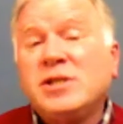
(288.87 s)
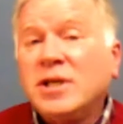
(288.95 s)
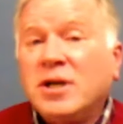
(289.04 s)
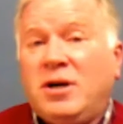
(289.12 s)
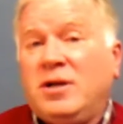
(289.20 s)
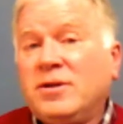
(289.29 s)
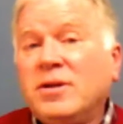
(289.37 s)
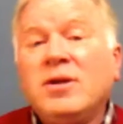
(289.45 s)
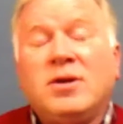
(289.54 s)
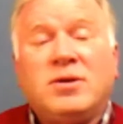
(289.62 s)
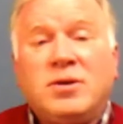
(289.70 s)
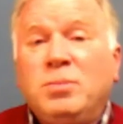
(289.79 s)
she called the
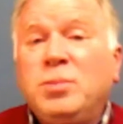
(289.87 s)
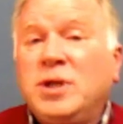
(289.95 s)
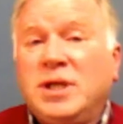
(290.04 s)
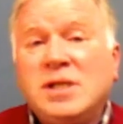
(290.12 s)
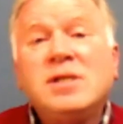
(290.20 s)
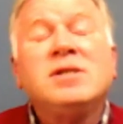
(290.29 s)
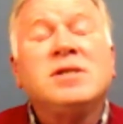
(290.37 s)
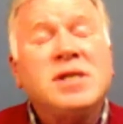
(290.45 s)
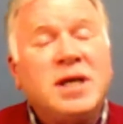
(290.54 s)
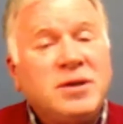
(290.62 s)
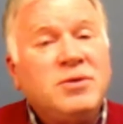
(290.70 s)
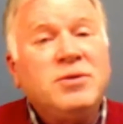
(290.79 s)
local police and
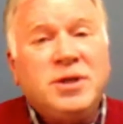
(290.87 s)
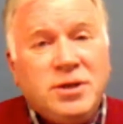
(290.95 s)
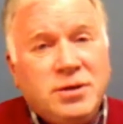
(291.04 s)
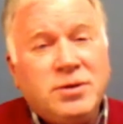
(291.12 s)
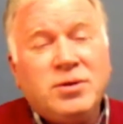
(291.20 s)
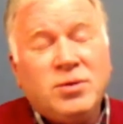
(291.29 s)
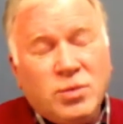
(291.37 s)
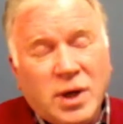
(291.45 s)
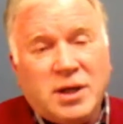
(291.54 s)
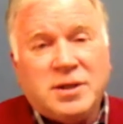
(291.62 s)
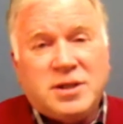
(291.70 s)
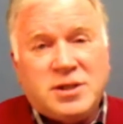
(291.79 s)
said, could you do a
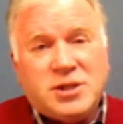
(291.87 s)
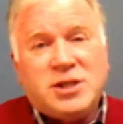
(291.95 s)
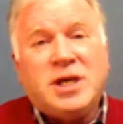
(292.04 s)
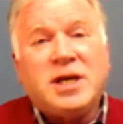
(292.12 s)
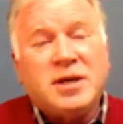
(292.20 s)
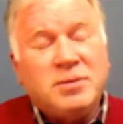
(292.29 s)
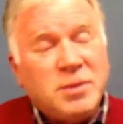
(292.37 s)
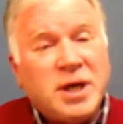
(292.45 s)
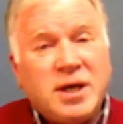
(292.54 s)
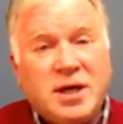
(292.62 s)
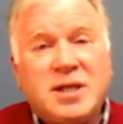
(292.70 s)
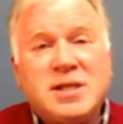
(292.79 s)
wellness check on my
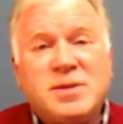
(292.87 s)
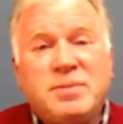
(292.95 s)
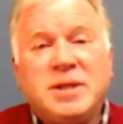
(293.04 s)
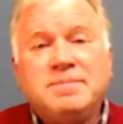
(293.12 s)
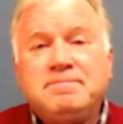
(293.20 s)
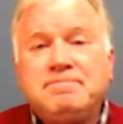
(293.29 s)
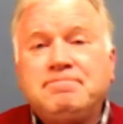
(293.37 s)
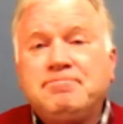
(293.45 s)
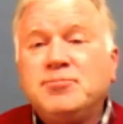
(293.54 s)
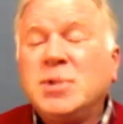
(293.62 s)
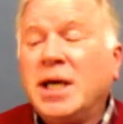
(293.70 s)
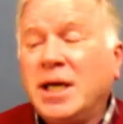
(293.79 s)
husband?
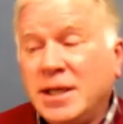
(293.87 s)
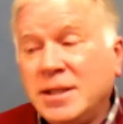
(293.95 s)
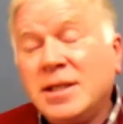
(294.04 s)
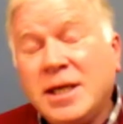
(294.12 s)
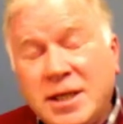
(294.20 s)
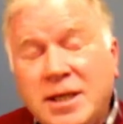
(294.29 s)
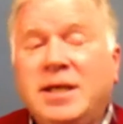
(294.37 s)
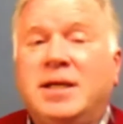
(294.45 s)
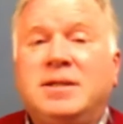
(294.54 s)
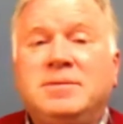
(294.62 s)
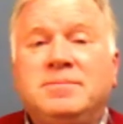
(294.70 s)
And they did.